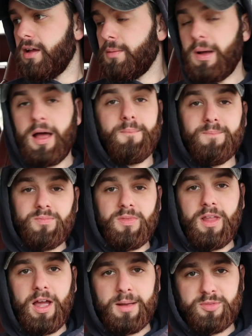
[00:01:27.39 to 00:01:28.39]
but
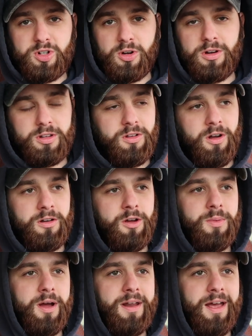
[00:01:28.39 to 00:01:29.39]
I'm sure y'all know
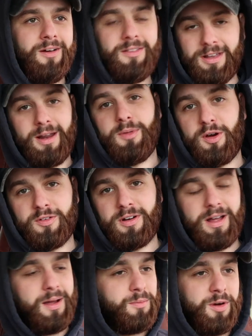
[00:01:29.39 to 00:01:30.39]
by now that I'm over
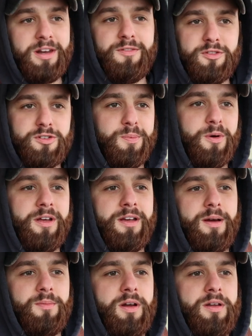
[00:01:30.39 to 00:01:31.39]
it. I'm ready for spring.
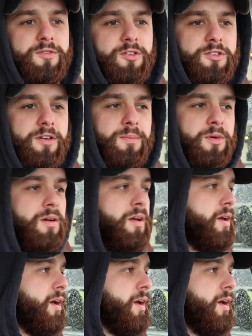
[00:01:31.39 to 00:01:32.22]
I'm ready for summer.